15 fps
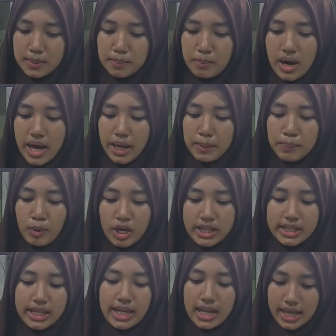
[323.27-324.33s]
by
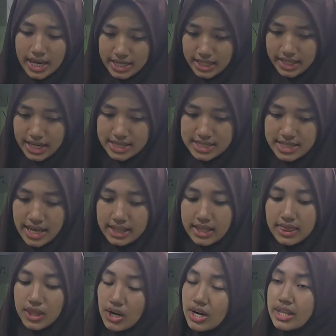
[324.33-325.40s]
political candidates. And the
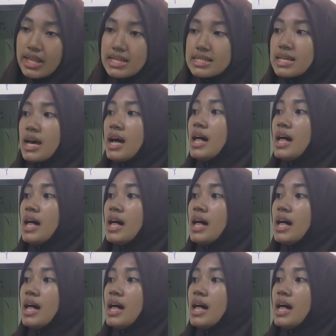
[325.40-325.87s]
third is